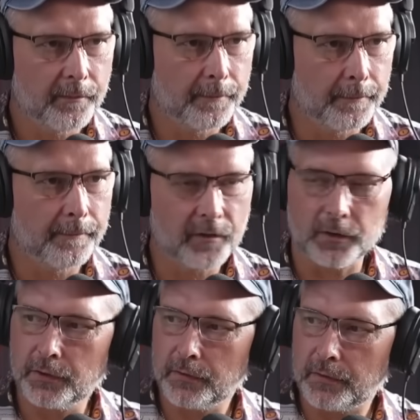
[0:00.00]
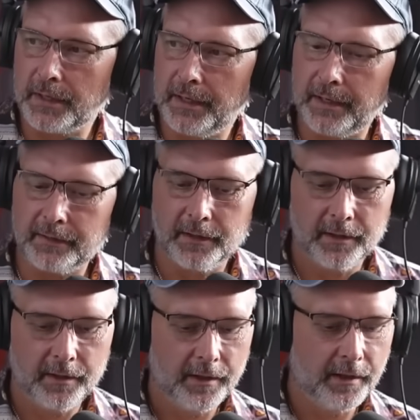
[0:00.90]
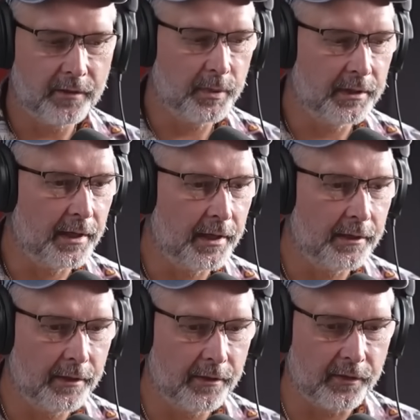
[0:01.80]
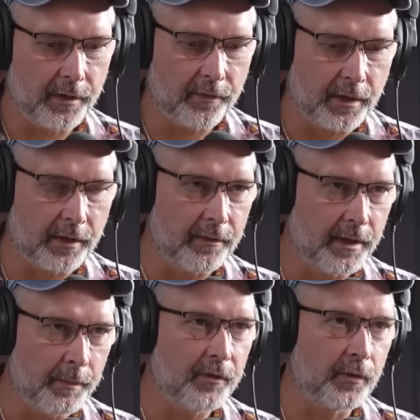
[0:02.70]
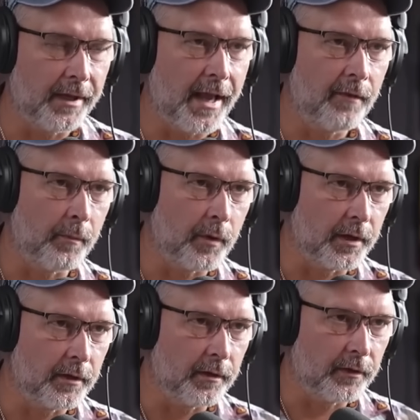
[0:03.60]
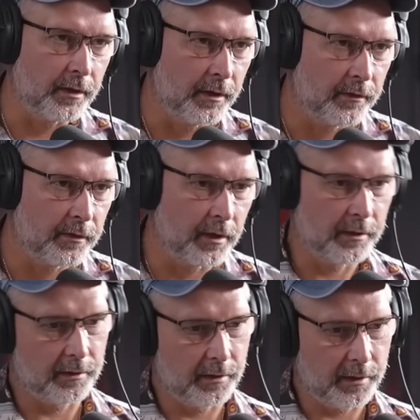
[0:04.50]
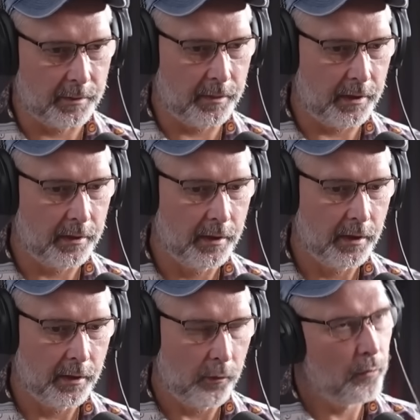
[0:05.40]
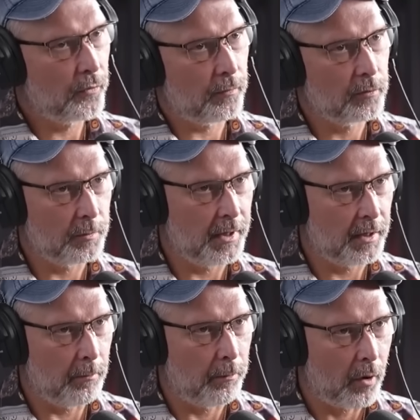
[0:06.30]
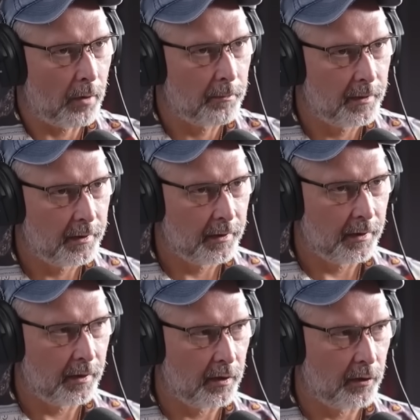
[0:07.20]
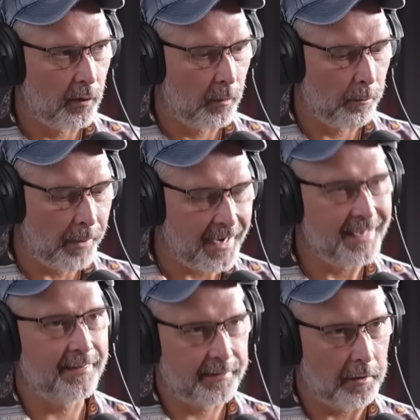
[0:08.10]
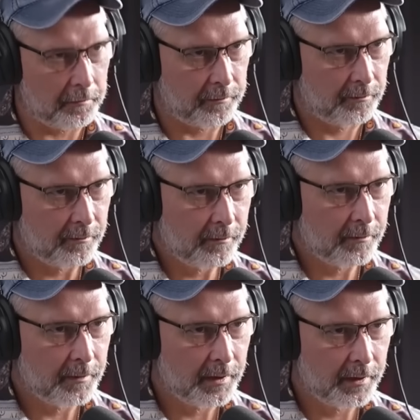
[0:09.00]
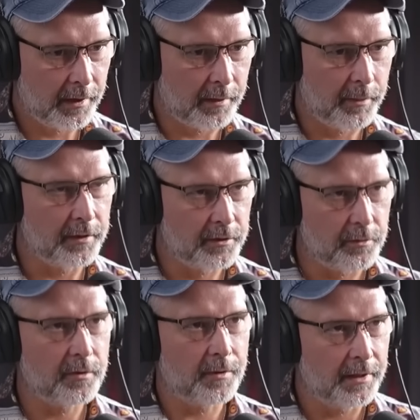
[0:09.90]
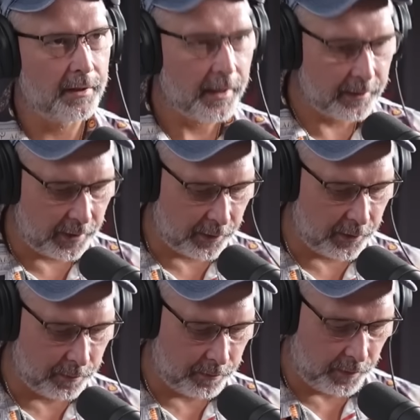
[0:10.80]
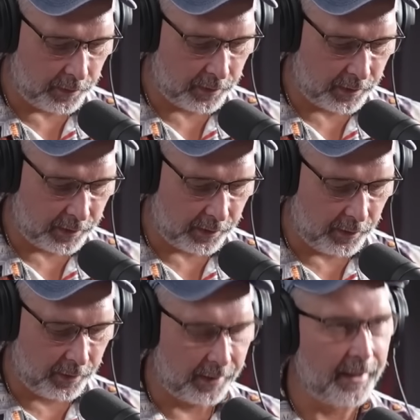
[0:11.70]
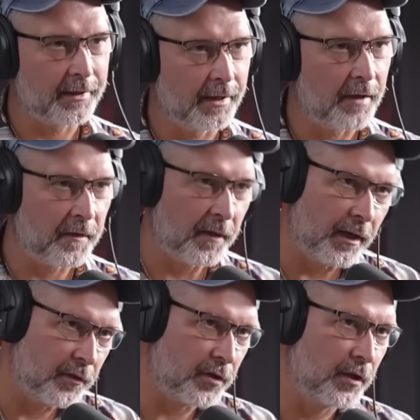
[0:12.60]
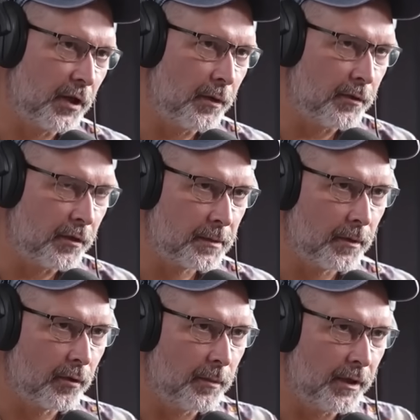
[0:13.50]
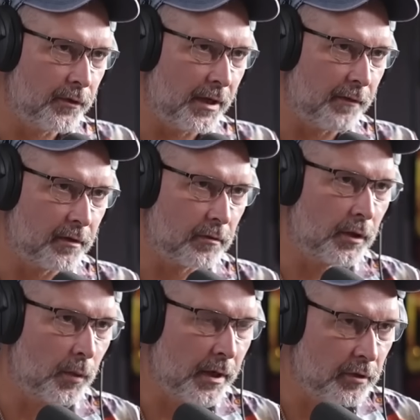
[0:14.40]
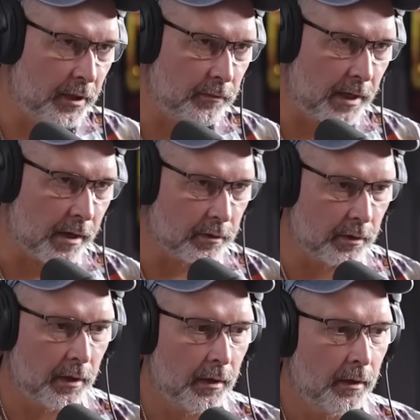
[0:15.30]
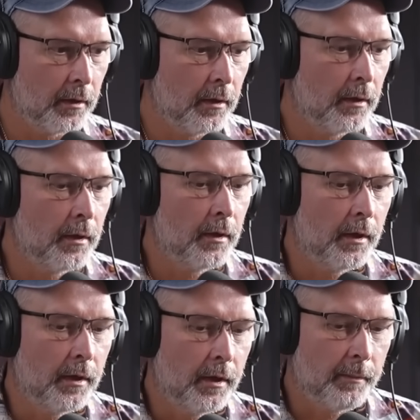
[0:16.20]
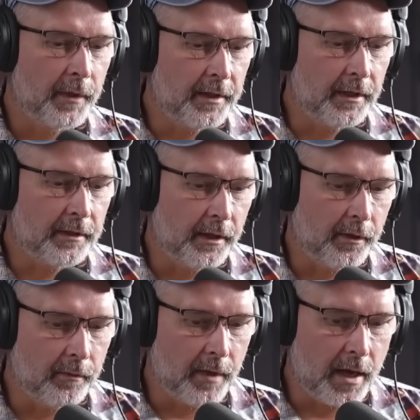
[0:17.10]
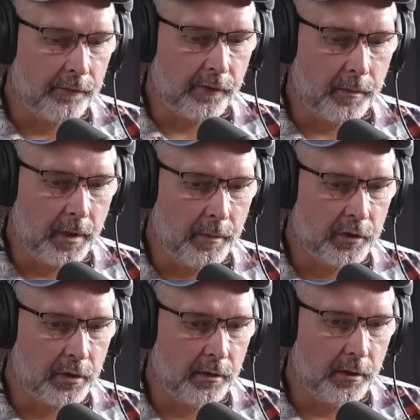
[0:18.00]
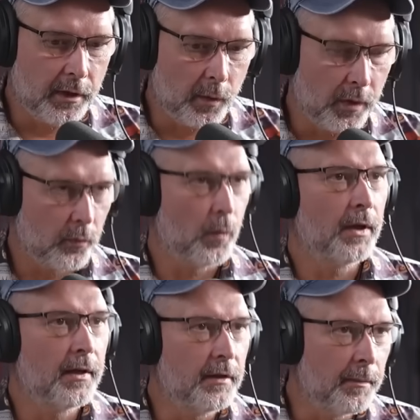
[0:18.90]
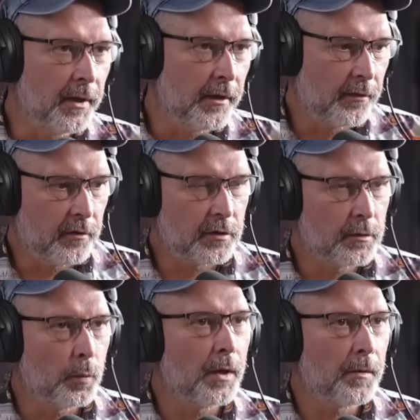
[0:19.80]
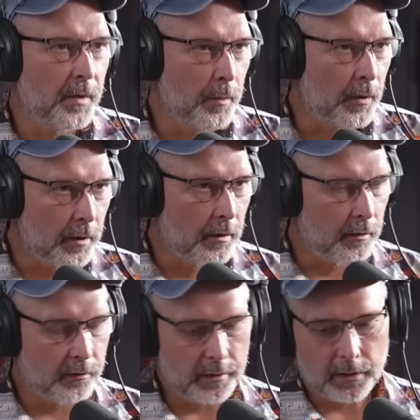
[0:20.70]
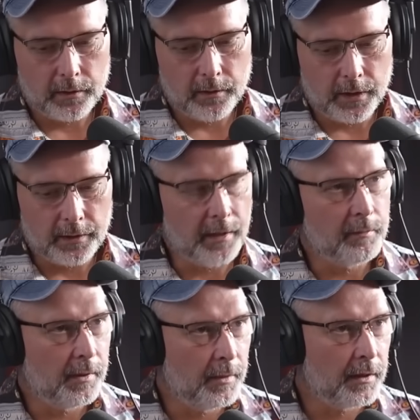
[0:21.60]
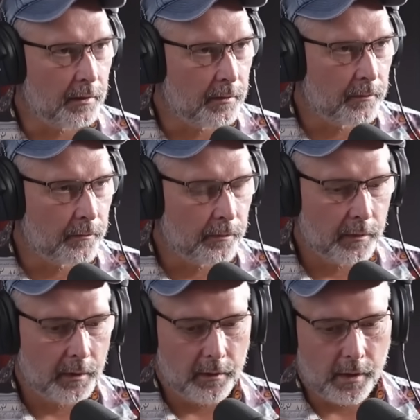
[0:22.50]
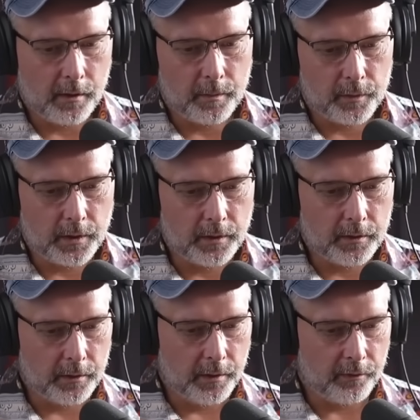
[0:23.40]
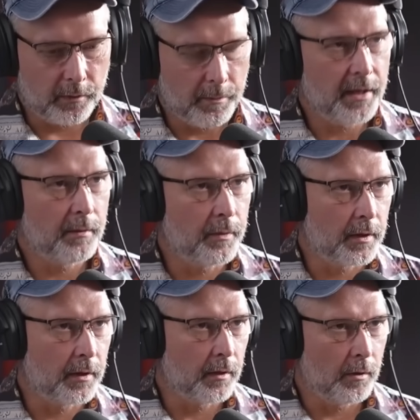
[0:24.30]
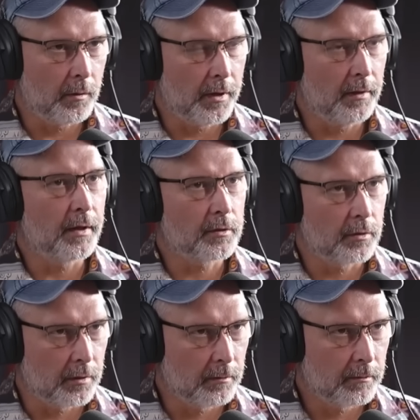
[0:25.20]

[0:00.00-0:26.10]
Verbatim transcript: Mm, so two thirty eight is benign in the sense that it emits only alpha particles. It's not going to be useful to make a bomb mm -hmm. by itself. Okay. Yeah, but 239, you know, you, you you collect enough of it, it's just going to explode because you have this runaway chain reaction. But that, you know, alpha emission, you know, was one idea because it's just one of the particles that, that can be emitted. The other particle is a beta particle or electron.